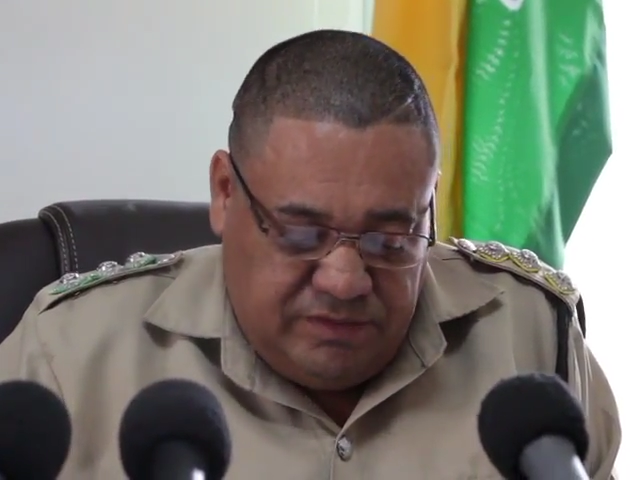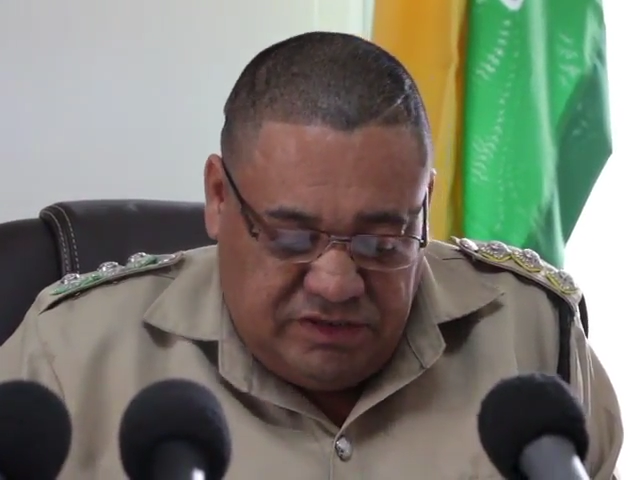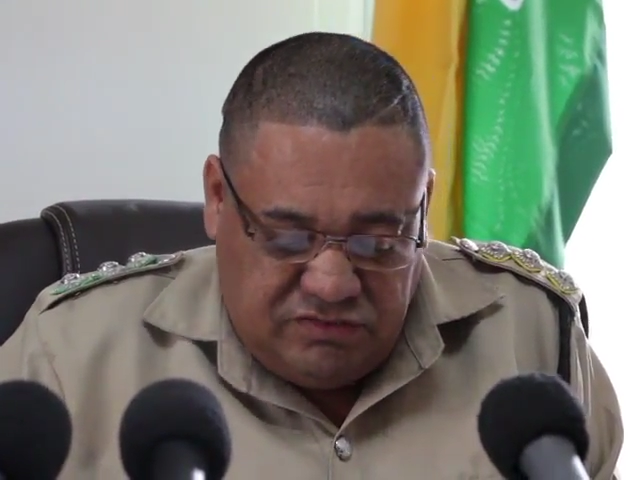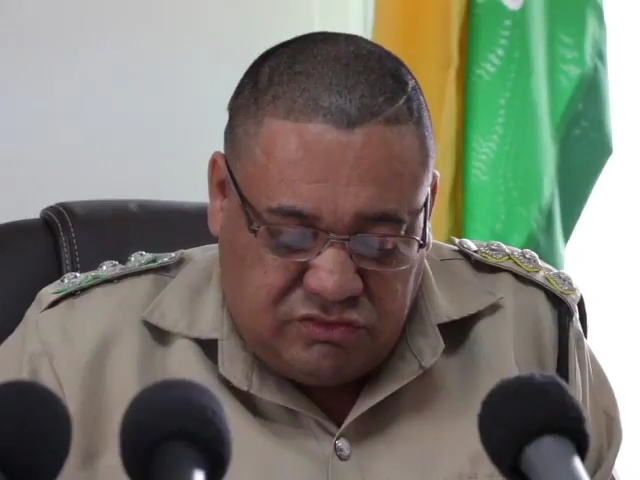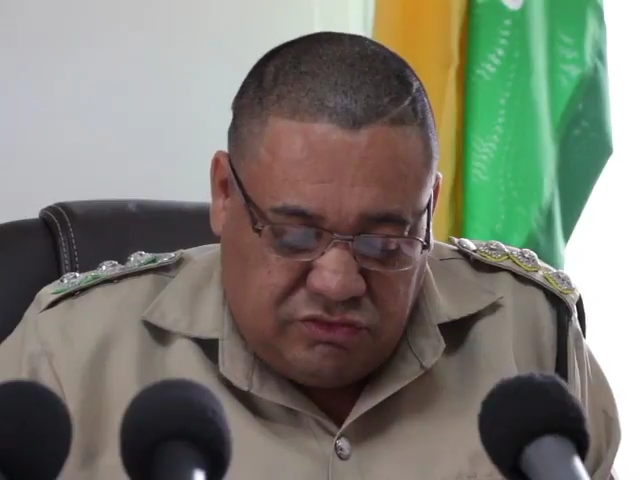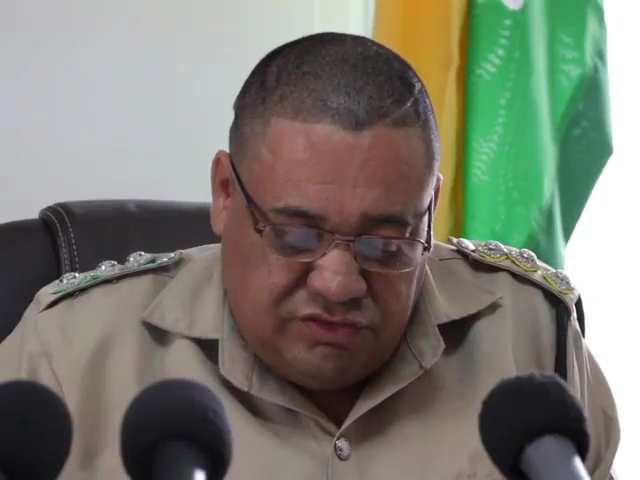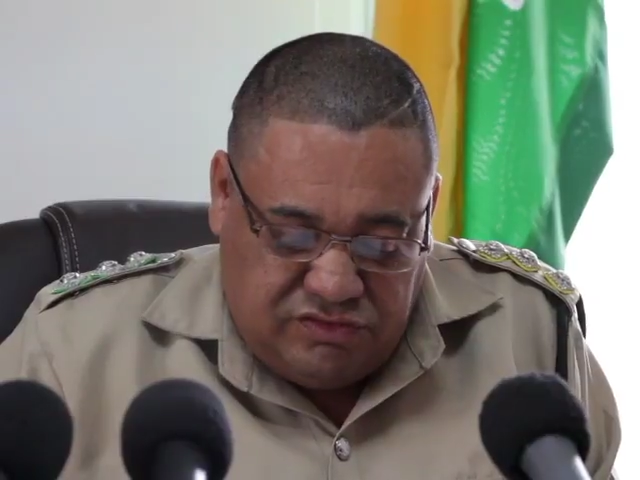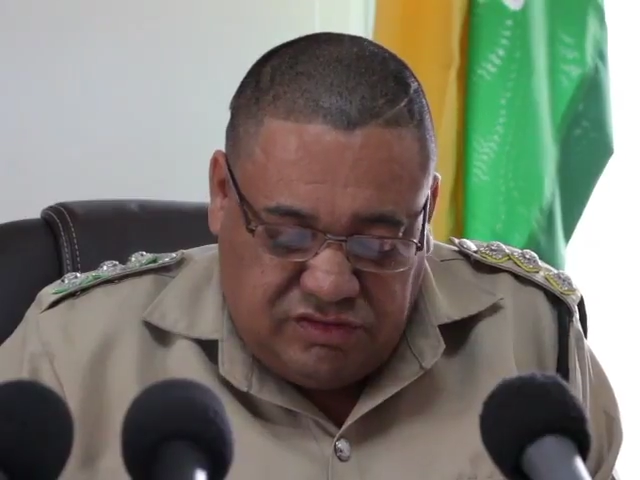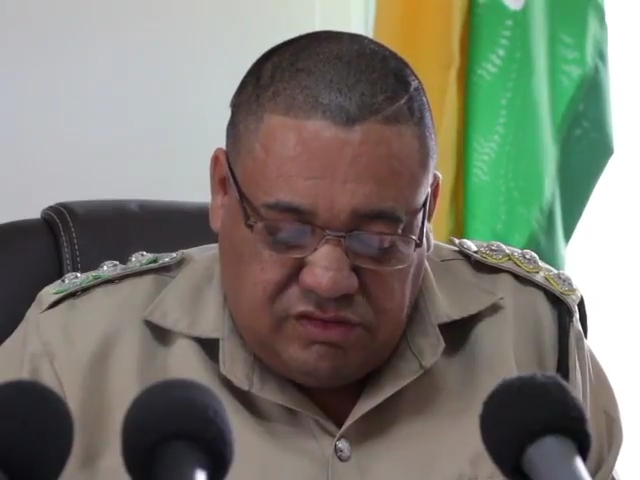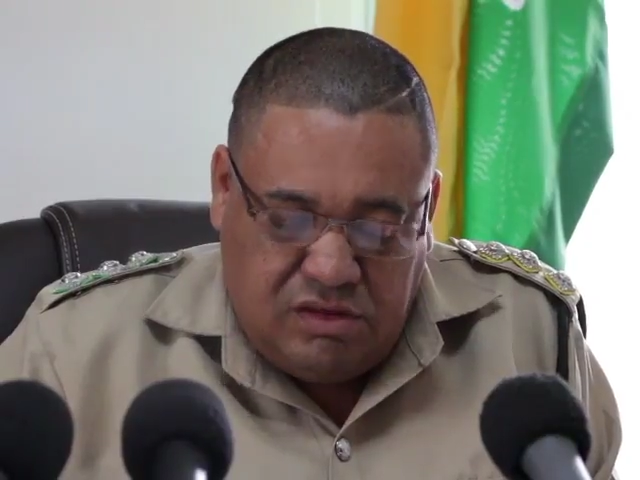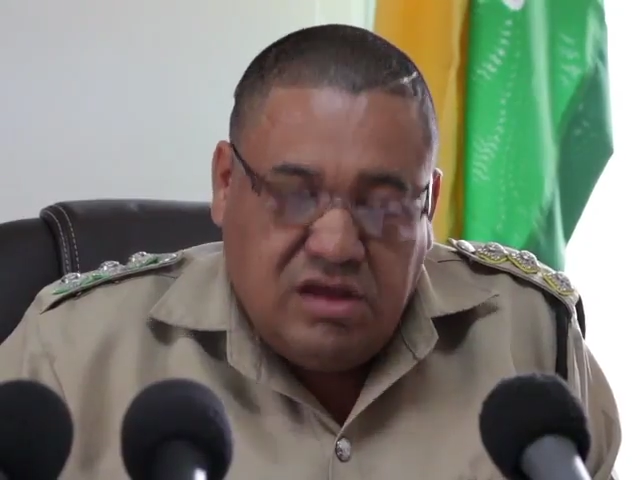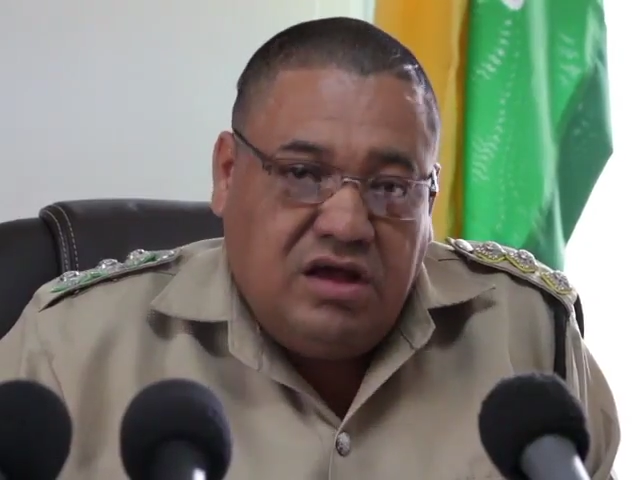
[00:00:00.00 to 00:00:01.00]
Belize
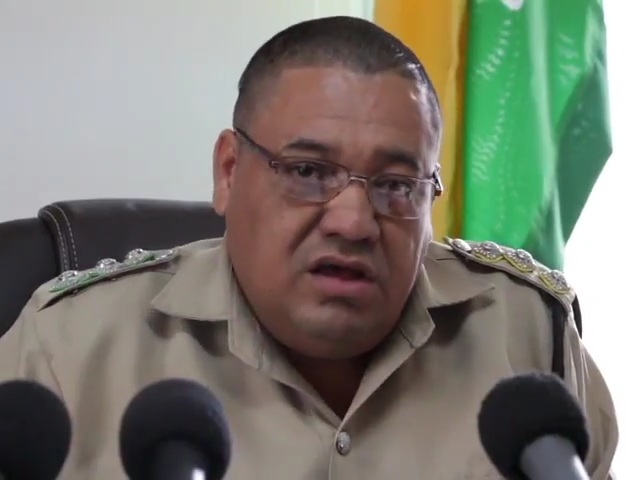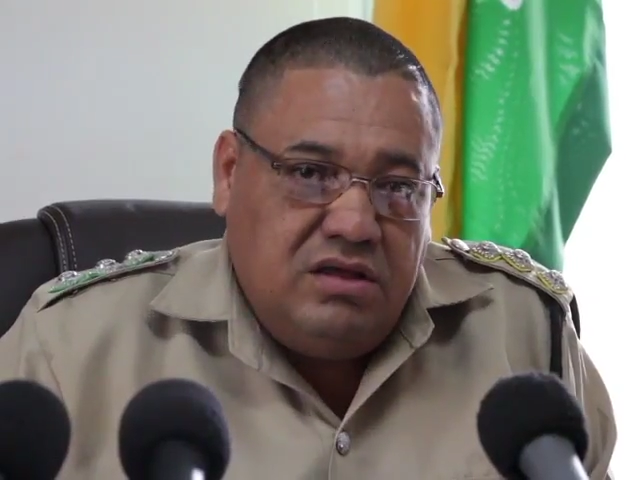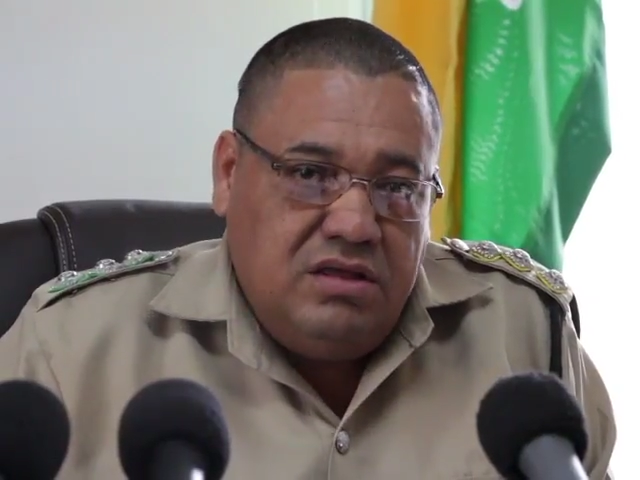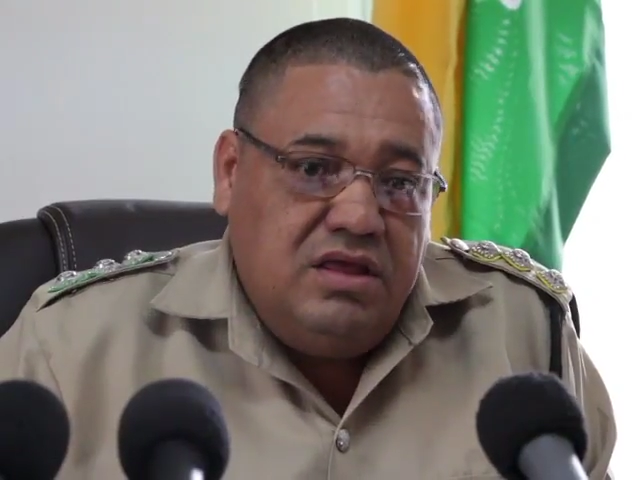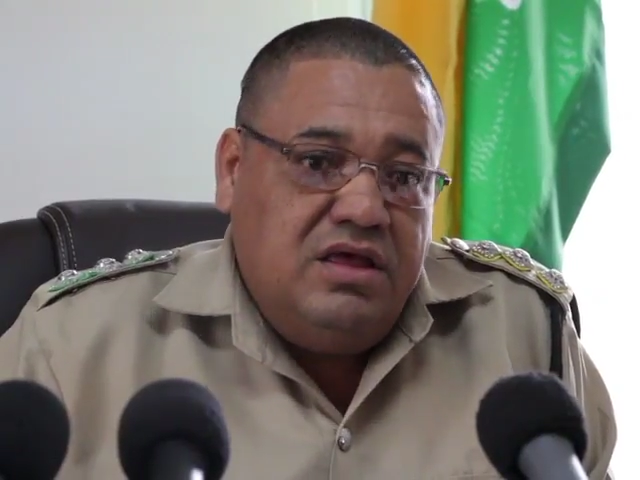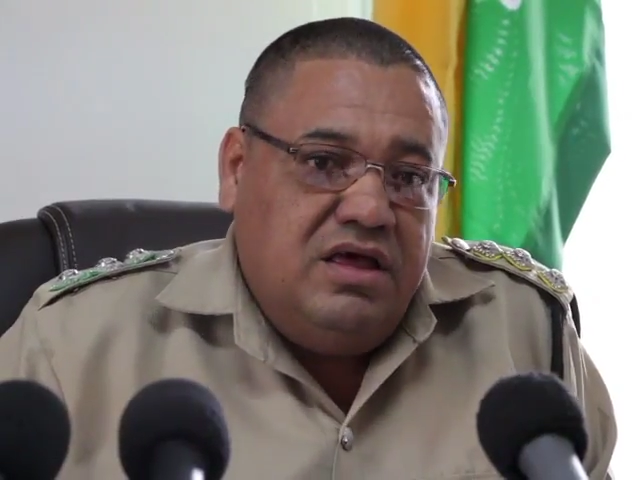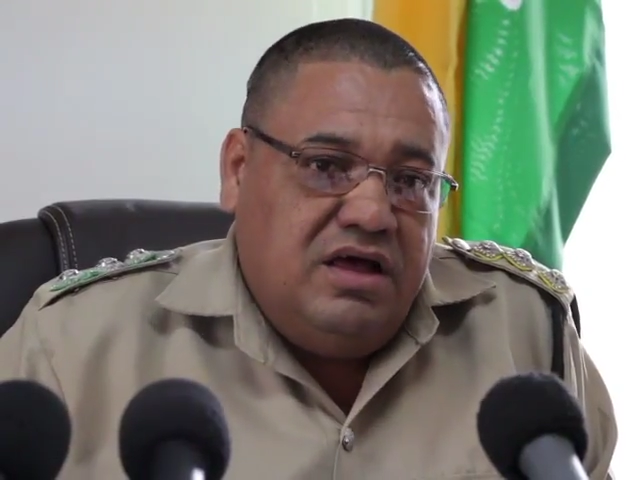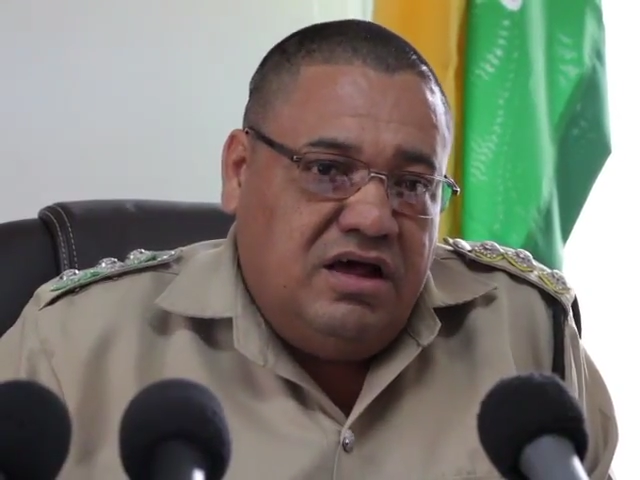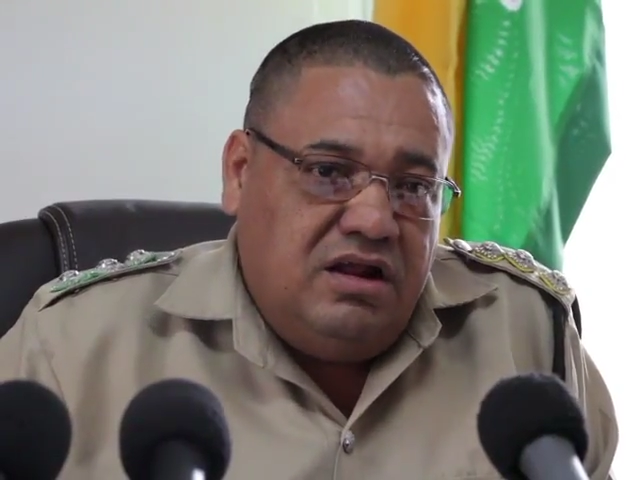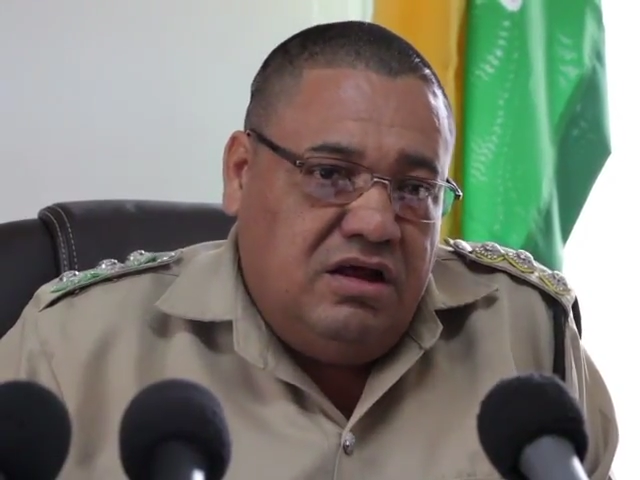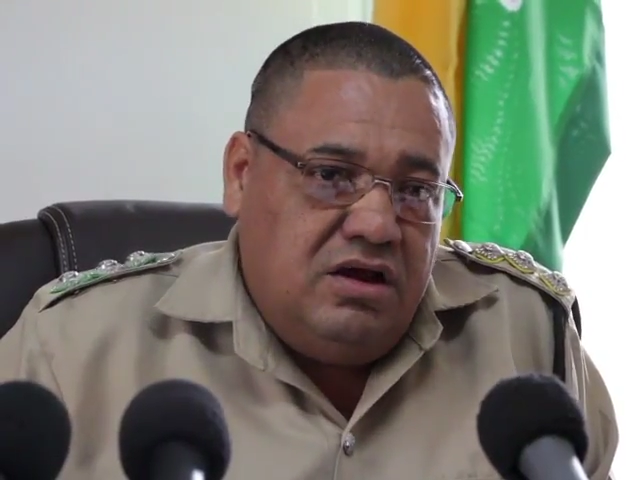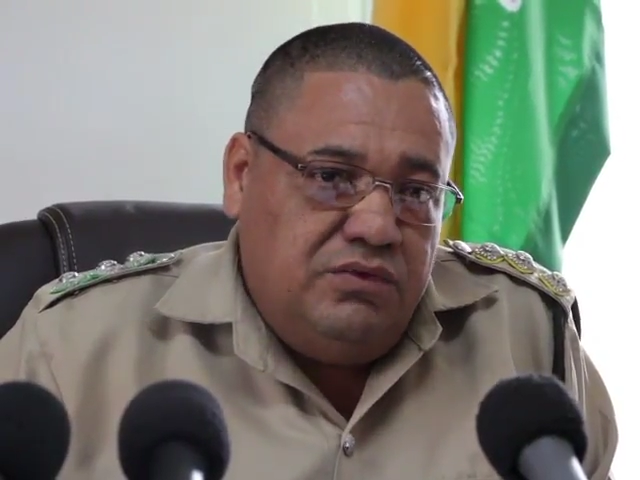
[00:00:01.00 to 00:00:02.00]
currency,
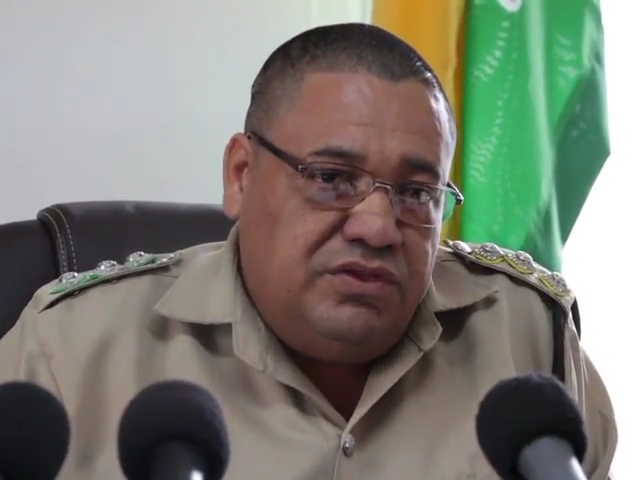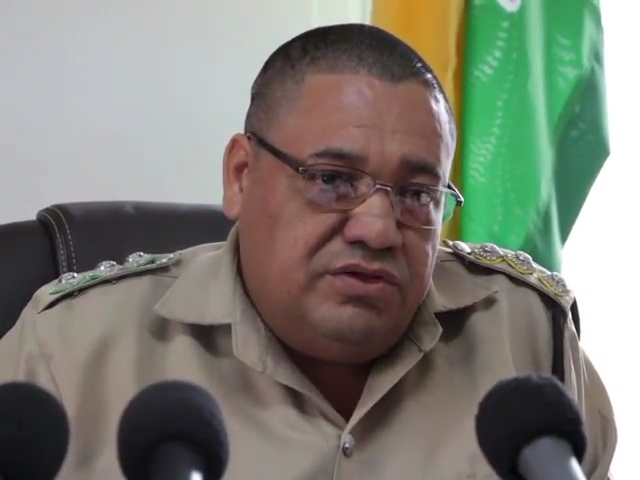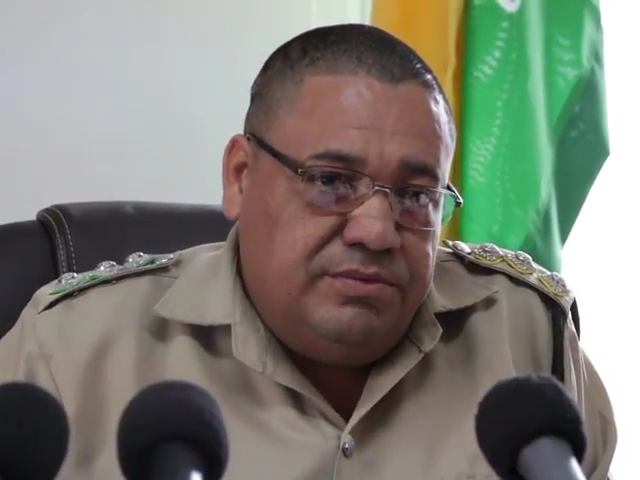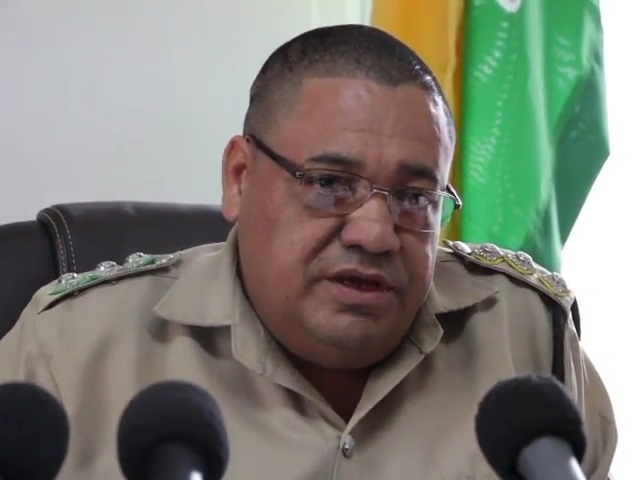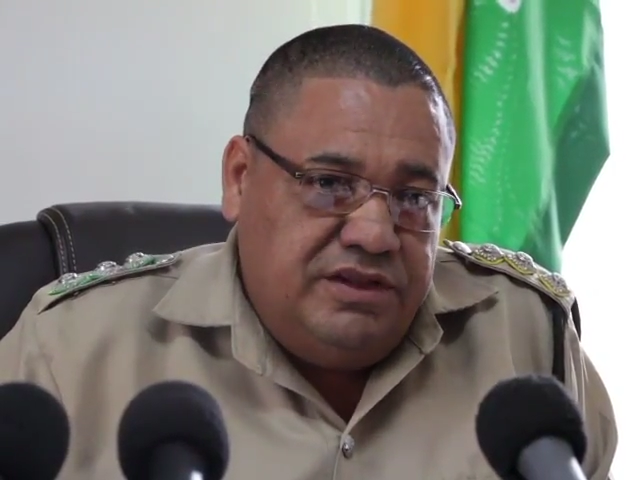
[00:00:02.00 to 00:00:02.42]
along with some